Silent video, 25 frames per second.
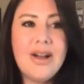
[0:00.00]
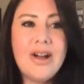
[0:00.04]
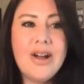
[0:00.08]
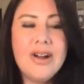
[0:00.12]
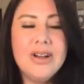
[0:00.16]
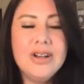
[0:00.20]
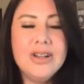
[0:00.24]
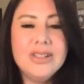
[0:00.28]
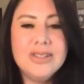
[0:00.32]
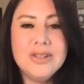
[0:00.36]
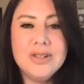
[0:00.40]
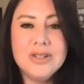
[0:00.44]

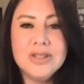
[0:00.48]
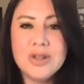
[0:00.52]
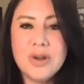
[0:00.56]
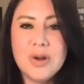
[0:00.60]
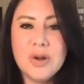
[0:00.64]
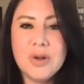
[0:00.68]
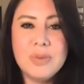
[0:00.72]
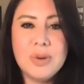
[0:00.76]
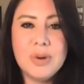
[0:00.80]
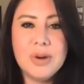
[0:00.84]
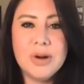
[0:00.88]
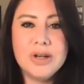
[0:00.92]
Arts are
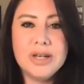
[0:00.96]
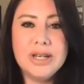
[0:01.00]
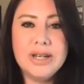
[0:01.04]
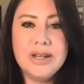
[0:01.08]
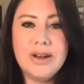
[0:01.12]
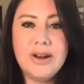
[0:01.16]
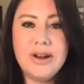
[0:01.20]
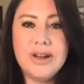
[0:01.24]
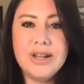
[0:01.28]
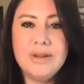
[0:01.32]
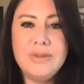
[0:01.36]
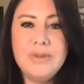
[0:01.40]
so important
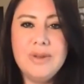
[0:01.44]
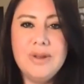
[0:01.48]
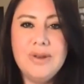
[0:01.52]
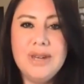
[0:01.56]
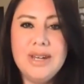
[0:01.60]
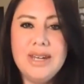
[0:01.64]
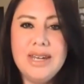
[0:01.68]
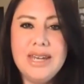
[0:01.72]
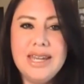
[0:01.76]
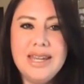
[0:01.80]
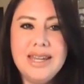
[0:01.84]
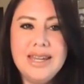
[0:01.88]
in our
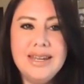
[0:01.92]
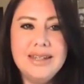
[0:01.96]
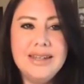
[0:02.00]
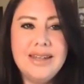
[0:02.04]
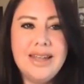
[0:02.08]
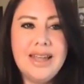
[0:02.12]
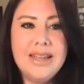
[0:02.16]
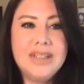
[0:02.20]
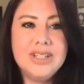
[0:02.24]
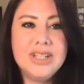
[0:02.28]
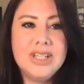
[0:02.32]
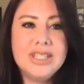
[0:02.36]
community,
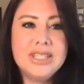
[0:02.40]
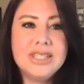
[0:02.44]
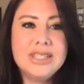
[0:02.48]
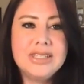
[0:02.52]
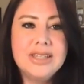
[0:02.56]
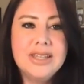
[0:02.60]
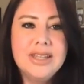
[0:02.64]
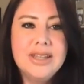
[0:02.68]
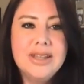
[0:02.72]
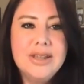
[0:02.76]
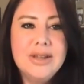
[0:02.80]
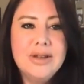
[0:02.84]
not
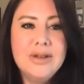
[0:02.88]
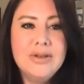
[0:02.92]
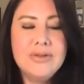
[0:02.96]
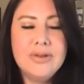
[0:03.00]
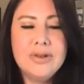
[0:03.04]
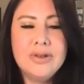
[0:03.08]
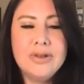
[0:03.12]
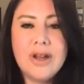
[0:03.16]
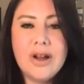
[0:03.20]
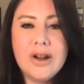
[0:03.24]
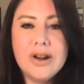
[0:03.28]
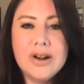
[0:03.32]
just
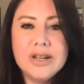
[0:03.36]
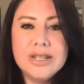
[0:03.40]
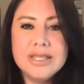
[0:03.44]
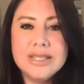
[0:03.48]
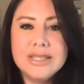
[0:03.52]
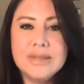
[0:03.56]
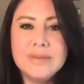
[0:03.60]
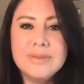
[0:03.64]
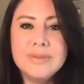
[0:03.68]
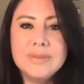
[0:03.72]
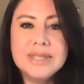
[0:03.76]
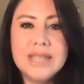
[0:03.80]
for the
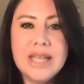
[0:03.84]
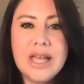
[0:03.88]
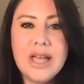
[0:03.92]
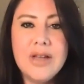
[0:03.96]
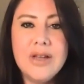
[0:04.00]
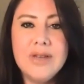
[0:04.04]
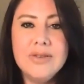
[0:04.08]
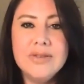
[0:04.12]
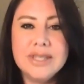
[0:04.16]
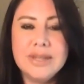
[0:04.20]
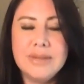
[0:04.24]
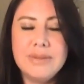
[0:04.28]
artists
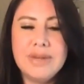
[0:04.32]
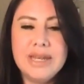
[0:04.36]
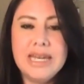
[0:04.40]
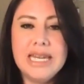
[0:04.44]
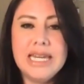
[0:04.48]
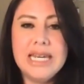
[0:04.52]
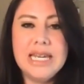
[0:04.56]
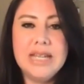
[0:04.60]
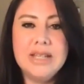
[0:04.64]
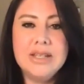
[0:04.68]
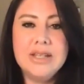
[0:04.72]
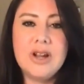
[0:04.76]
themselves. I mean,
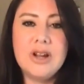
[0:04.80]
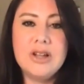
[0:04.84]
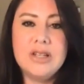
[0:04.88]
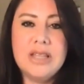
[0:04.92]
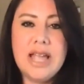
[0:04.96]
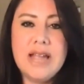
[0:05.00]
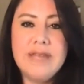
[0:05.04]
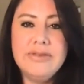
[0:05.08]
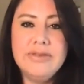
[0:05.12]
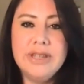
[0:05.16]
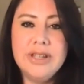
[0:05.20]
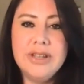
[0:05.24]
it is our
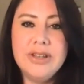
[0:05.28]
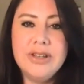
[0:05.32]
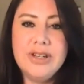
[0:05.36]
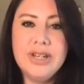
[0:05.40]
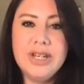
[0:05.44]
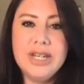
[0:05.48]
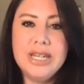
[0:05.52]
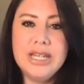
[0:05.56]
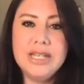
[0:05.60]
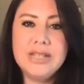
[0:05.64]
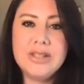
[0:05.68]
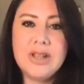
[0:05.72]
livelihood,
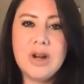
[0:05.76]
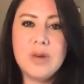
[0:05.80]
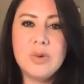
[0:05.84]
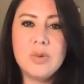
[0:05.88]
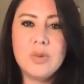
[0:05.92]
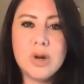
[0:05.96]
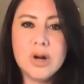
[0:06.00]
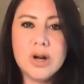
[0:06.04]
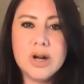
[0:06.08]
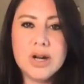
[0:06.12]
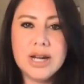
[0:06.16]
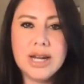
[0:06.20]
it is our
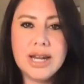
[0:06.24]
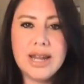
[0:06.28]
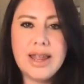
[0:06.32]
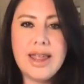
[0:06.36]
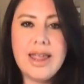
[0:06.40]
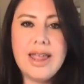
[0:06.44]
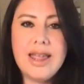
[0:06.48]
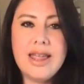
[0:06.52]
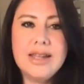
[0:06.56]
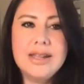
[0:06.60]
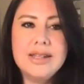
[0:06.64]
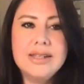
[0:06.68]
work,
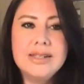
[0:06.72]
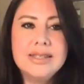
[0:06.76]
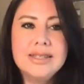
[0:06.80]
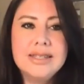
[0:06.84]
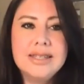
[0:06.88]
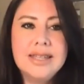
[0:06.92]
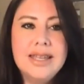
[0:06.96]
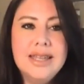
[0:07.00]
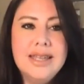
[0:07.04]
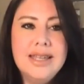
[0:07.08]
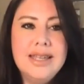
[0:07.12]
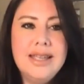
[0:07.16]
and
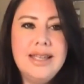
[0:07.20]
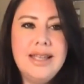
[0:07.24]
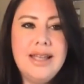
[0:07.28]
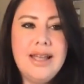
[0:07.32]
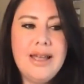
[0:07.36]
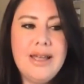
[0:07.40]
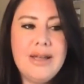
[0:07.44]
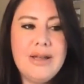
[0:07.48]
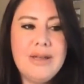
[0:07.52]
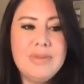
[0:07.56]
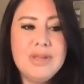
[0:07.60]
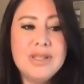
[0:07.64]

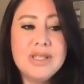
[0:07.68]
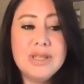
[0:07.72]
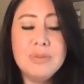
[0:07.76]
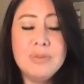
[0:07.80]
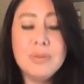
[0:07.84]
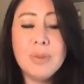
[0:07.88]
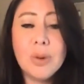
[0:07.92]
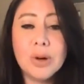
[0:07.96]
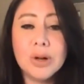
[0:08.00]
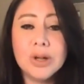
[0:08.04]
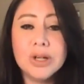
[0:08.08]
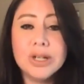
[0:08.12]
um, it's
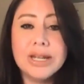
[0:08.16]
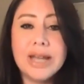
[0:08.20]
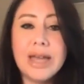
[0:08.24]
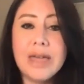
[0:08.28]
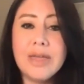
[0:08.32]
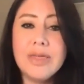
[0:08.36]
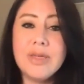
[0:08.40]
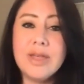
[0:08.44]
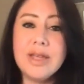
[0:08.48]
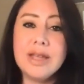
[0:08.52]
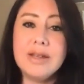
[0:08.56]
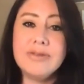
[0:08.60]
important,
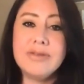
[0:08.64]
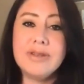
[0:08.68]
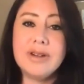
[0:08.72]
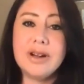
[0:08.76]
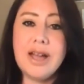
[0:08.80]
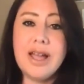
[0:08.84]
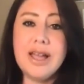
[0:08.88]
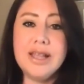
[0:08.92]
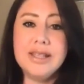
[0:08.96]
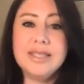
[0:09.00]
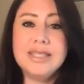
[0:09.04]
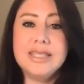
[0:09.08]
I think,
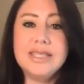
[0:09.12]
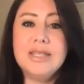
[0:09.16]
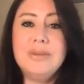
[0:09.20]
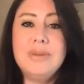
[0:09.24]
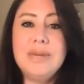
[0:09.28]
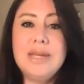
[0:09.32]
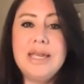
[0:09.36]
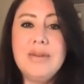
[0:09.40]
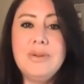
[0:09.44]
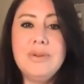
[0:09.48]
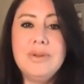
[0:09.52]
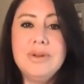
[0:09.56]
for us to
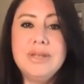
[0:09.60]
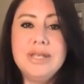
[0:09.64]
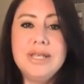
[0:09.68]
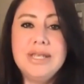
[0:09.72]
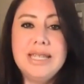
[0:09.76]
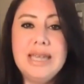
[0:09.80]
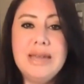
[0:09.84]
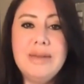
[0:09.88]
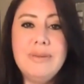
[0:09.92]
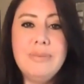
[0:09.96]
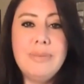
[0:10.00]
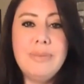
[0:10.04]
be able to
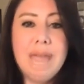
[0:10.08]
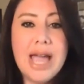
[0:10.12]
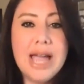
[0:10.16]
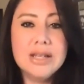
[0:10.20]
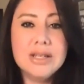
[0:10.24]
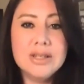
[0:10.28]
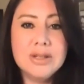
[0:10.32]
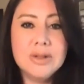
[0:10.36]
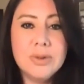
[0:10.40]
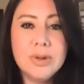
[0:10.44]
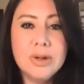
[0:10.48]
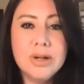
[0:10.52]
get
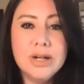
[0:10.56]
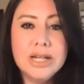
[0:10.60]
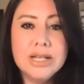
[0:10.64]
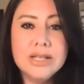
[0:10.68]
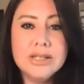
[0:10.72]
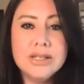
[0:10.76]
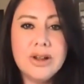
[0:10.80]
back to work as